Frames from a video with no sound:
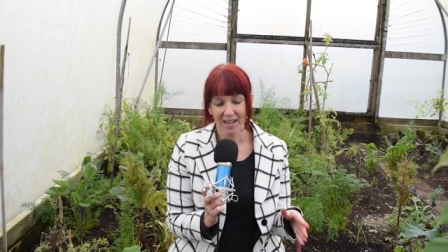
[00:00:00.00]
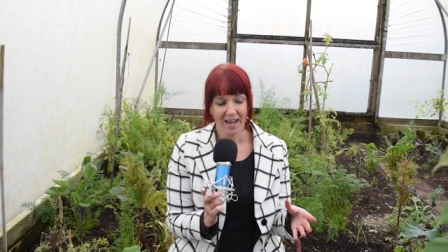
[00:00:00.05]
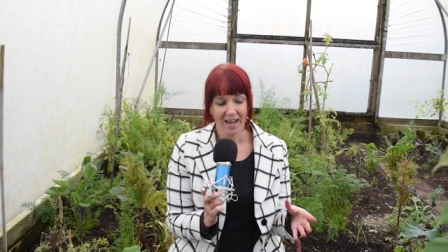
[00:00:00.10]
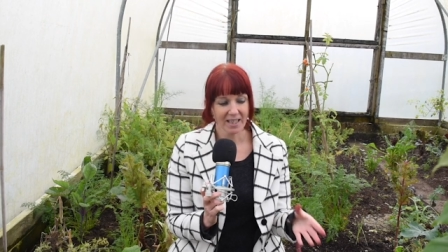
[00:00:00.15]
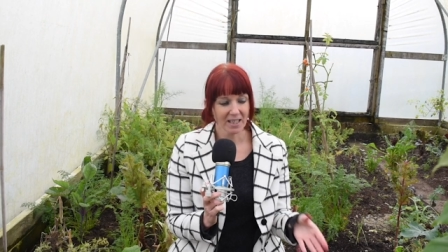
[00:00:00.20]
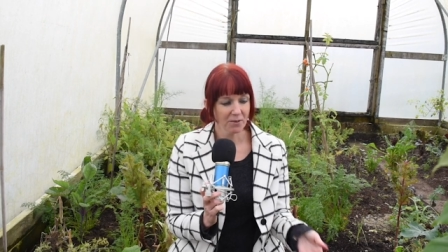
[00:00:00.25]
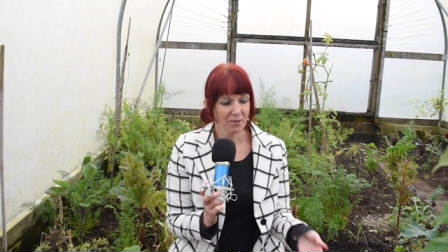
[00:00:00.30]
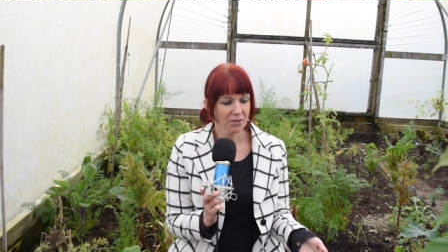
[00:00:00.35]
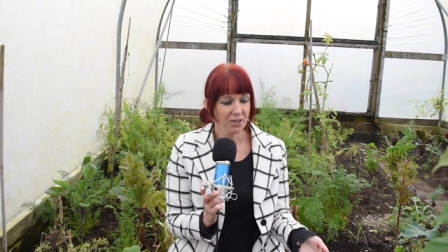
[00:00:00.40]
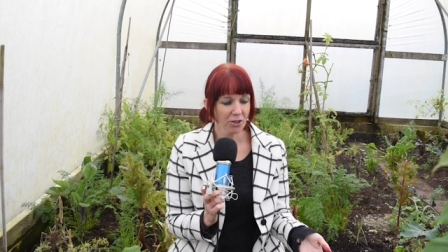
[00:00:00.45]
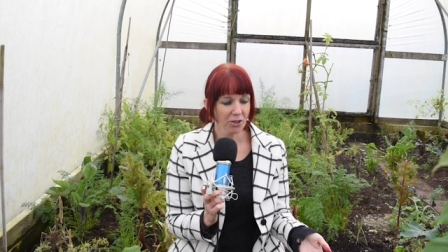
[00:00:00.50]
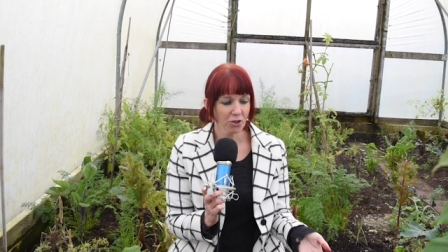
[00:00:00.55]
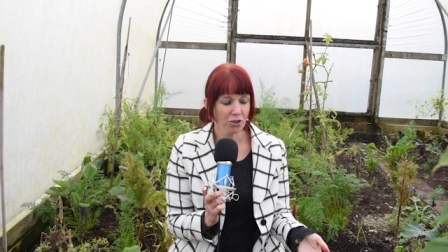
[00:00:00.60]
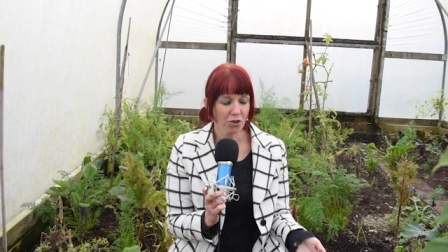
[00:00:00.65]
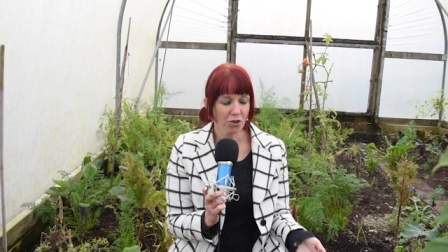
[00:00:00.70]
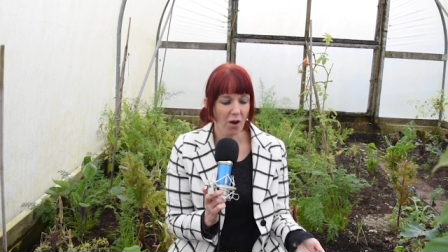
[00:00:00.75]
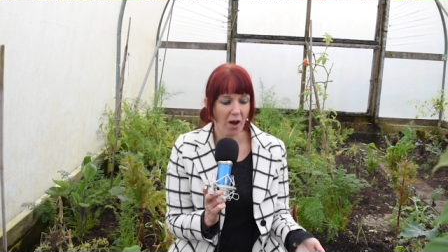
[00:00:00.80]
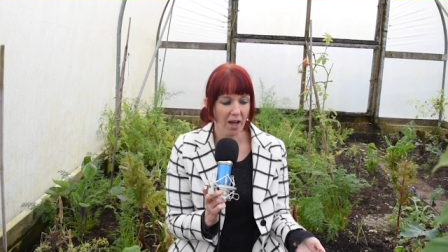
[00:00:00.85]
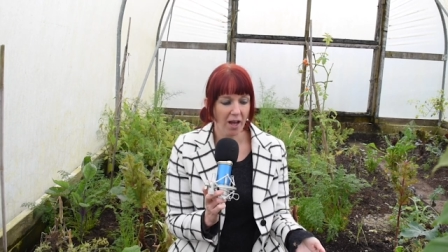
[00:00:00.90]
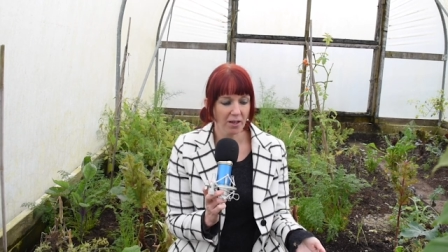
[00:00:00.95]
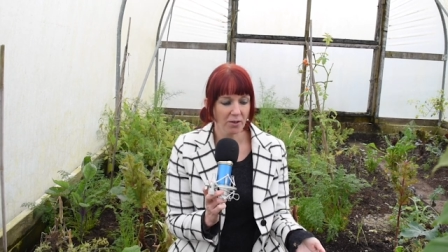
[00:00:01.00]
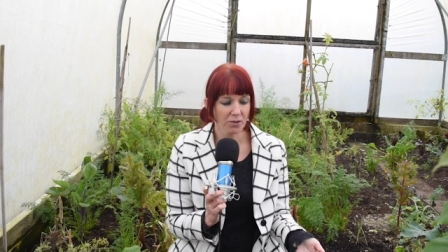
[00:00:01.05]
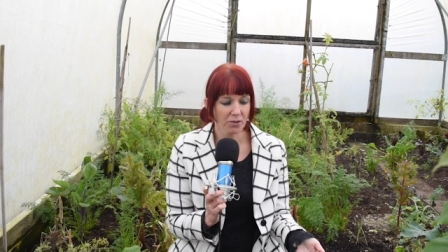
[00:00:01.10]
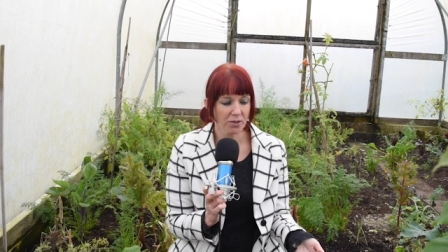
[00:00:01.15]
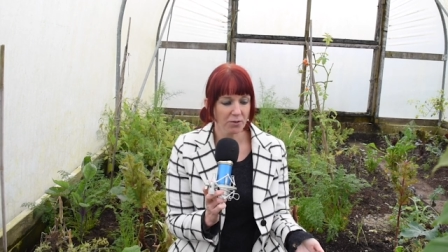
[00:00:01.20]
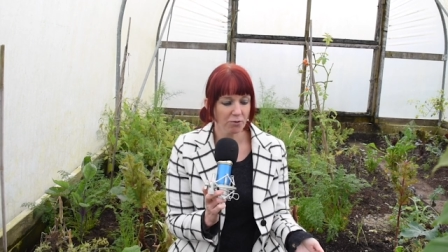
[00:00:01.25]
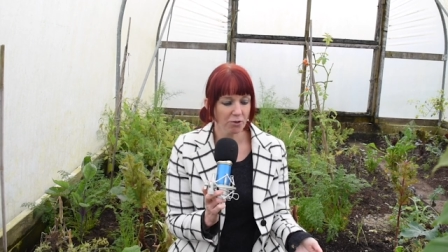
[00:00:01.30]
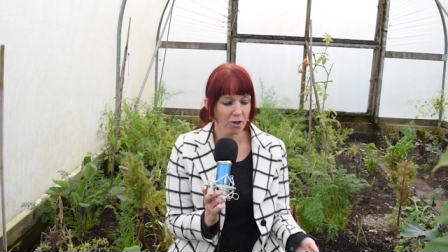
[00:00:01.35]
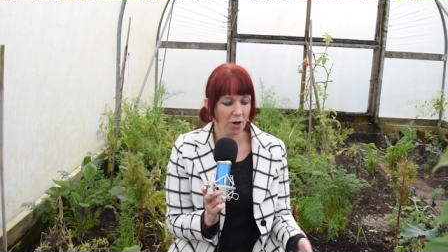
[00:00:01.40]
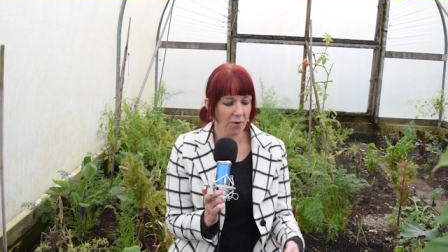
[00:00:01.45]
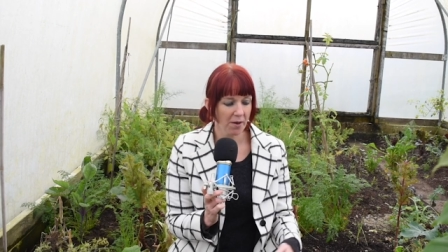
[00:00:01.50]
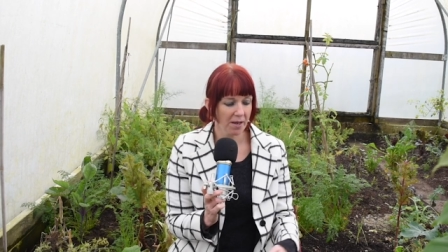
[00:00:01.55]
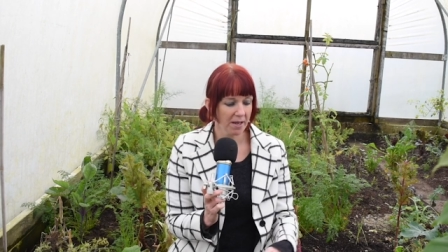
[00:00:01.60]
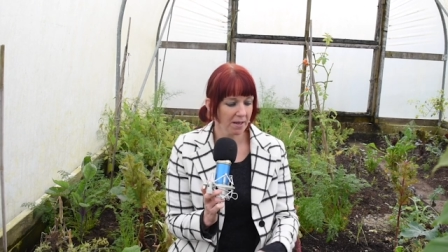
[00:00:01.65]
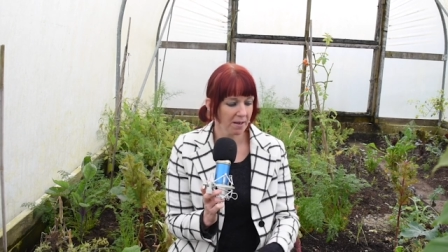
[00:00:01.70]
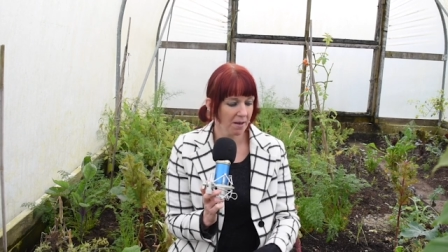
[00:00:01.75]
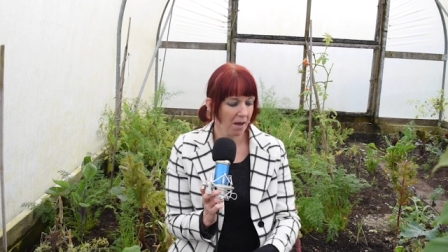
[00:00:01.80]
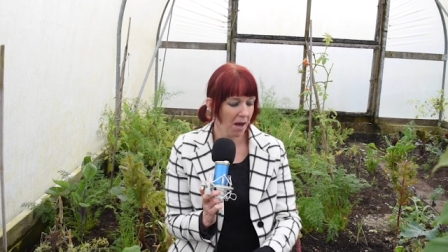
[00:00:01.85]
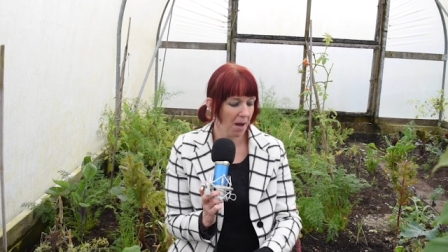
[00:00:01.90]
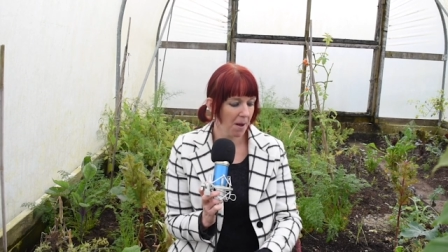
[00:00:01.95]
And I've done trials of
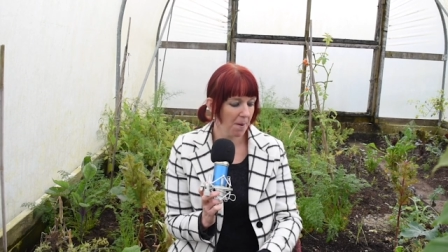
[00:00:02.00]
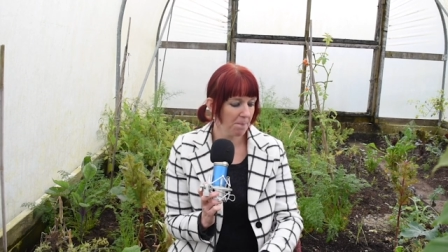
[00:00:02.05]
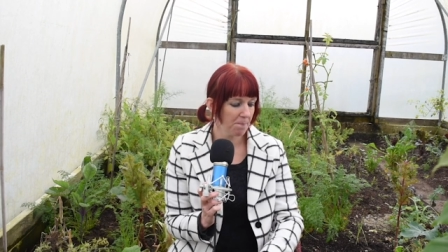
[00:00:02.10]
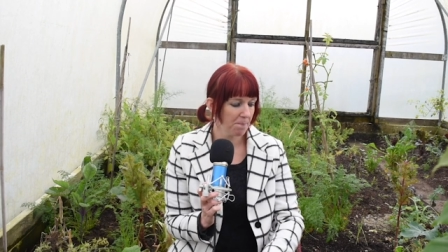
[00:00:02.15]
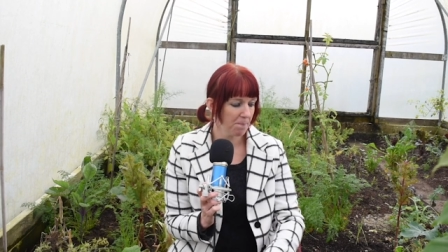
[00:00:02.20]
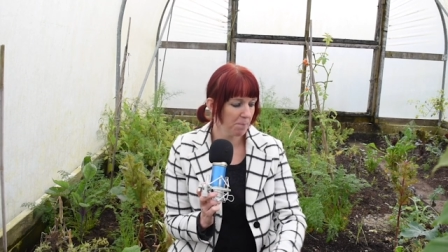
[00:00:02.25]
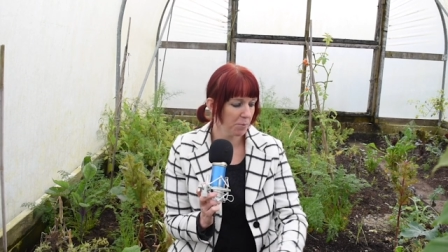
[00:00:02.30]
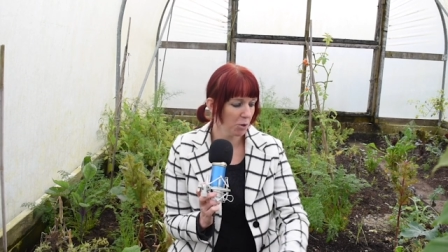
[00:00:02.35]
growing um,